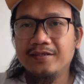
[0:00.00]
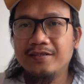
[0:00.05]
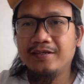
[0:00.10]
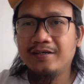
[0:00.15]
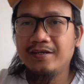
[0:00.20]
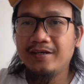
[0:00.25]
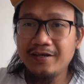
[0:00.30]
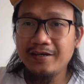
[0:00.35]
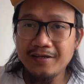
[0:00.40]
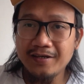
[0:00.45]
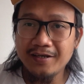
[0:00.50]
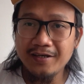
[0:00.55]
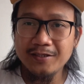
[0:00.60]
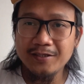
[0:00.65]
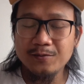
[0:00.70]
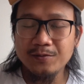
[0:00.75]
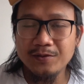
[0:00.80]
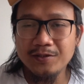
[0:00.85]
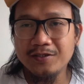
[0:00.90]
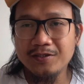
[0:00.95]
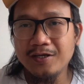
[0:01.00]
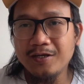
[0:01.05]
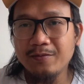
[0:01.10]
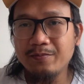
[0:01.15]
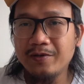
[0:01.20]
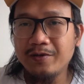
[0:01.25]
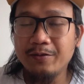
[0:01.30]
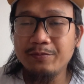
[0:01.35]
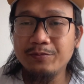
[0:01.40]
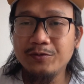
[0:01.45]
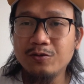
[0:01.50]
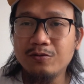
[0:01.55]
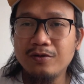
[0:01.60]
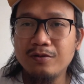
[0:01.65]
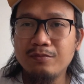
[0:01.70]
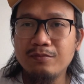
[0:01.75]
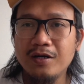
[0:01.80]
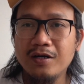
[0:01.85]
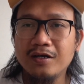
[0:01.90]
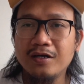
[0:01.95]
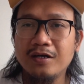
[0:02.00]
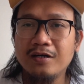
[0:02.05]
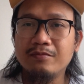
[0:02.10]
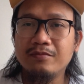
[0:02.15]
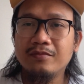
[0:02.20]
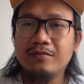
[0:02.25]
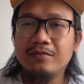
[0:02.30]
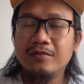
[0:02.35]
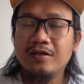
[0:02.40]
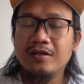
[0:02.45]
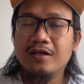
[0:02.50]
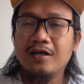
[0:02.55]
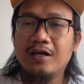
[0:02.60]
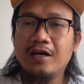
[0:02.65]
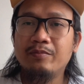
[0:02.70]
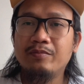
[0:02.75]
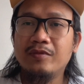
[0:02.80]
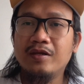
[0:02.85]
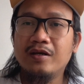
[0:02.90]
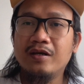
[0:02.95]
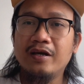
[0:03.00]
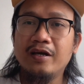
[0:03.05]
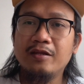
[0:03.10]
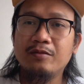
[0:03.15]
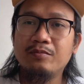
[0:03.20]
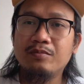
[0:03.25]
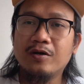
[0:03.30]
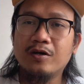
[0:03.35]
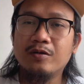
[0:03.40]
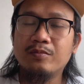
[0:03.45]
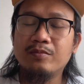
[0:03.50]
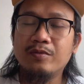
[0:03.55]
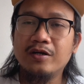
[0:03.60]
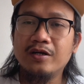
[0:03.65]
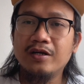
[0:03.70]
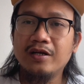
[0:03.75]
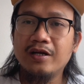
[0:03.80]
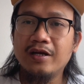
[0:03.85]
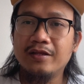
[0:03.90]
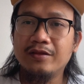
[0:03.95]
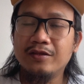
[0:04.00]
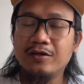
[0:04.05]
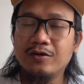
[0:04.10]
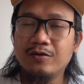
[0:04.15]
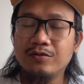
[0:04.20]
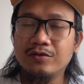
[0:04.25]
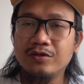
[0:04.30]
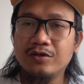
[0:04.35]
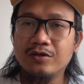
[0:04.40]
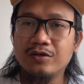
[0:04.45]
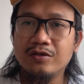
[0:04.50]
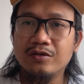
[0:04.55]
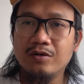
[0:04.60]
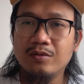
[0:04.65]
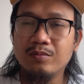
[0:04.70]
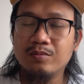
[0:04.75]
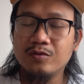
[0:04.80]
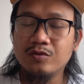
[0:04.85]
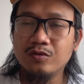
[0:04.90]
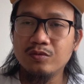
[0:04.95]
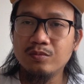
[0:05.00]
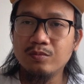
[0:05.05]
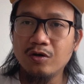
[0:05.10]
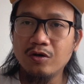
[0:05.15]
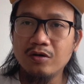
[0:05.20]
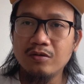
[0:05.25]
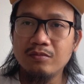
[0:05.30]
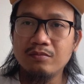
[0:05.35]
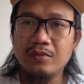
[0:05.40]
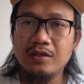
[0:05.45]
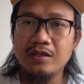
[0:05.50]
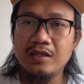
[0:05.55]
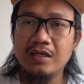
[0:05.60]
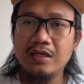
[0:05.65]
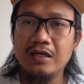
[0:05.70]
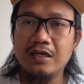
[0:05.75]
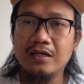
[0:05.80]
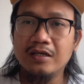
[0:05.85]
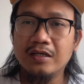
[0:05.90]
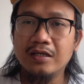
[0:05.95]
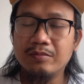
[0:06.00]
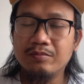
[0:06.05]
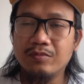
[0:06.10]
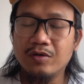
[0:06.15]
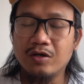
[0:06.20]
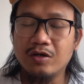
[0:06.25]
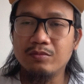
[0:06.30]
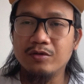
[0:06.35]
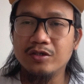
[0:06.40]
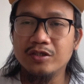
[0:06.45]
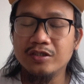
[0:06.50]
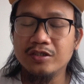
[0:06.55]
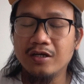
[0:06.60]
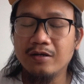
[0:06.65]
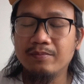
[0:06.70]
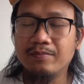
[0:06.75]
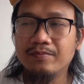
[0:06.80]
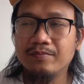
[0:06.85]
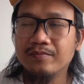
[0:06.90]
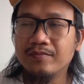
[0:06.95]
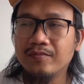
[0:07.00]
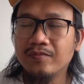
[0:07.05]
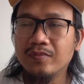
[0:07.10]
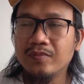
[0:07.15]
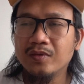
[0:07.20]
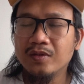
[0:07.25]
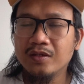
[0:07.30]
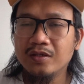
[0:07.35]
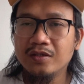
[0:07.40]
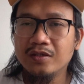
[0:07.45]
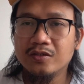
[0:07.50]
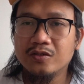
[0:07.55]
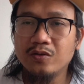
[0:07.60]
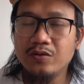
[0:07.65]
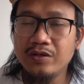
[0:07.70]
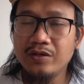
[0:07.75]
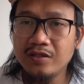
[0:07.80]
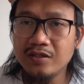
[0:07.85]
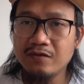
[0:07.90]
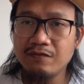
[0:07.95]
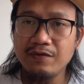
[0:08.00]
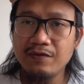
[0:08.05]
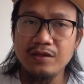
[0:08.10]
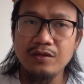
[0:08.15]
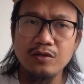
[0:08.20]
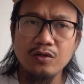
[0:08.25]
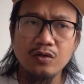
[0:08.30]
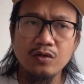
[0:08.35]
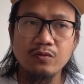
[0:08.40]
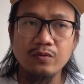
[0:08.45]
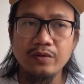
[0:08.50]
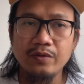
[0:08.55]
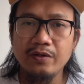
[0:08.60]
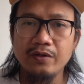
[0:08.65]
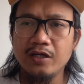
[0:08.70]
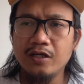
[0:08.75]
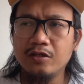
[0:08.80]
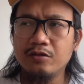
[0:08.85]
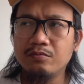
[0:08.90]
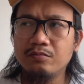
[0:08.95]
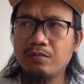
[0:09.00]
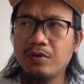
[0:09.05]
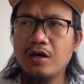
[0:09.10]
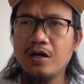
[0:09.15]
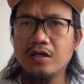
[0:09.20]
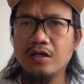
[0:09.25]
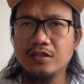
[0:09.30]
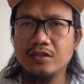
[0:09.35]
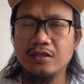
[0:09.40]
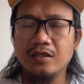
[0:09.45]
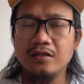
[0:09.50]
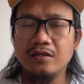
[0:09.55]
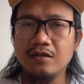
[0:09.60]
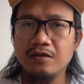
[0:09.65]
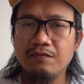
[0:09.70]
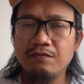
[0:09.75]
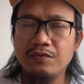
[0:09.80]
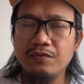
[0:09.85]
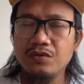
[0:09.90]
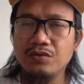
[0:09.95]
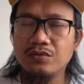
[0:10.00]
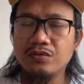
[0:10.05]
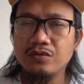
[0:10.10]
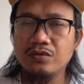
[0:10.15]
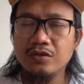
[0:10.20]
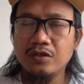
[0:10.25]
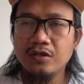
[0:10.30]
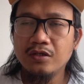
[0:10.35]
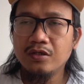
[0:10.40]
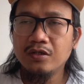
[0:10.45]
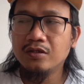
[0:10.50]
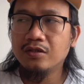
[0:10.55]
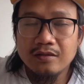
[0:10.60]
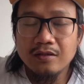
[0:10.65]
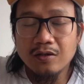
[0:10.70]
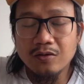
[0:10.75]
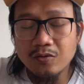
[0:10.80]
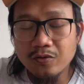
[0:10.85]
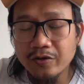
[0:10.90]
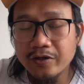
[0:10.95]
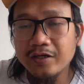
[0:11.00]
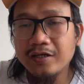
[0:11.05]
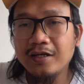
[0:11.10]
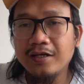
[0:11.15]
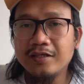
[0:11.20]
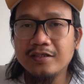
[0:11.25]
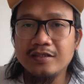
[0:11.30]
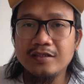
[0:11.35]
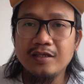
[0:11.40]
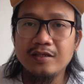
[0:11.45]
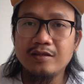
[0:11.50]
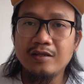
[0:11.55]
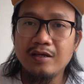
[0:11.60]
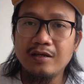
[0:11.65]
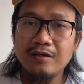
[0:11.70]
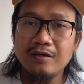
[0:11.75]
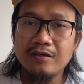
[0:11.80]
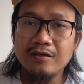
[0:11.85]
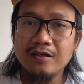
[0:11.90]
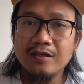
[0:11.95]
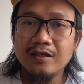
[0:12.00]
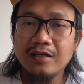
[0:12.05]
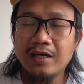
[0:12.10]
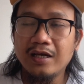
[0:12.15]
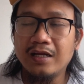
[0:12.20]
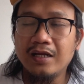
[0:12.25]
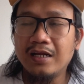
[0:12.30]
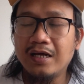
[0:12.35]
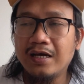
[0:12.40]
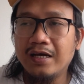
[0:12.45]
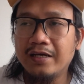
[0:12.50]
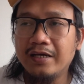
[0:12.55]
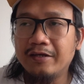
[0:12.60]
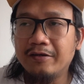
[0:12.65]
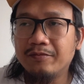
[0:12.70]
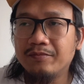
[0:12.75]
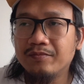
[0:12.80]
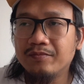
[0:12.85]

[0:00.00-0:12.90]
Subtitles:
Hey guys, what's up? I'm Joe Makam. I'm the head barber and the owner of Kubo Manila Barbershop. So in this video, we will unbox and review the cordless detailer Li.